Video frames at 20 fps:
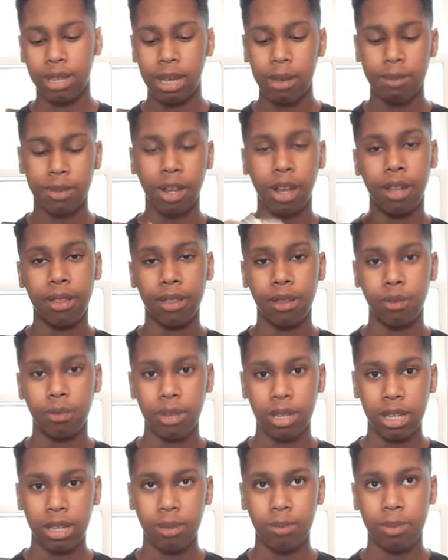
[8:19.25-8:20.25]
U games on the
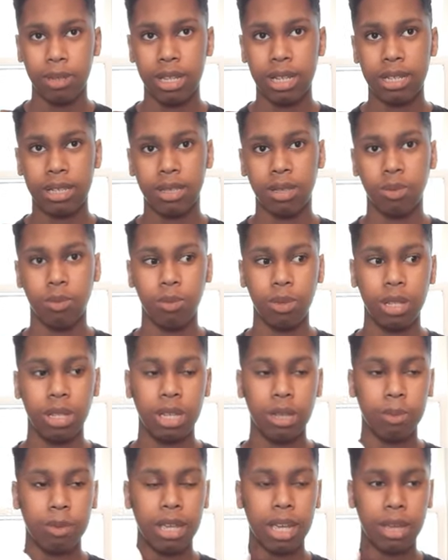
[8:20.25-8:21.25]
Wii because the
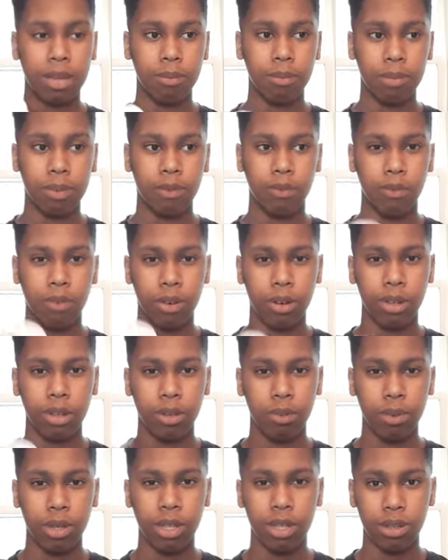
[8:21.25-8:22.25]
Wii came before
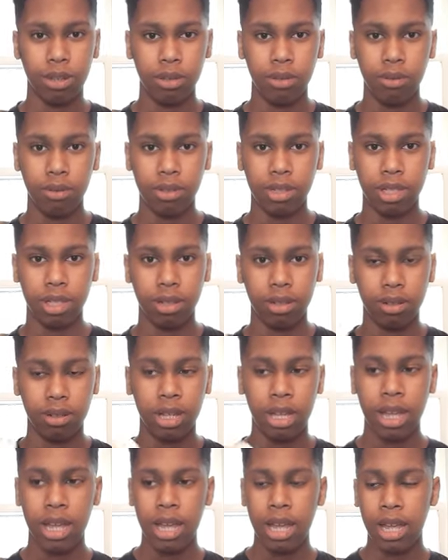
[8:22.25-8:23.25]
the Wii U. So
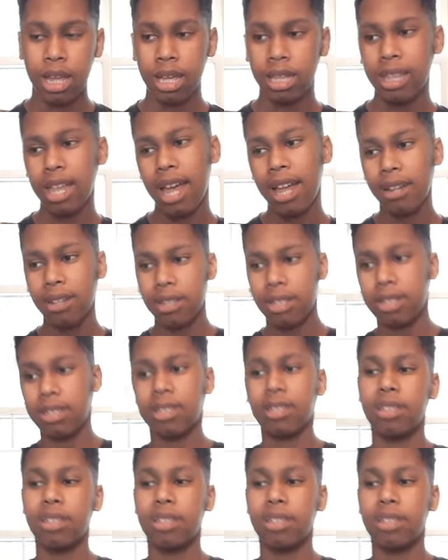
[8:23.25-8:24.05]
that